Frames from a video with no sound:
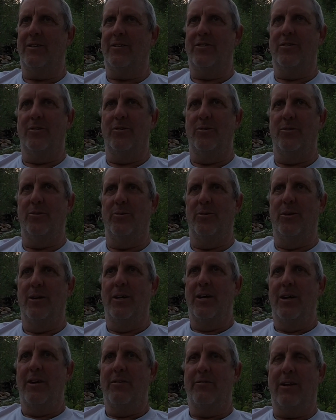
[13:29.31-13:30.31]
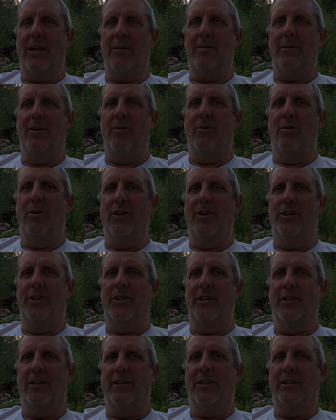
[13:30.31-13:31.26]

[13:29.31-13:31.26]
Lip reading: to Flaming Gorge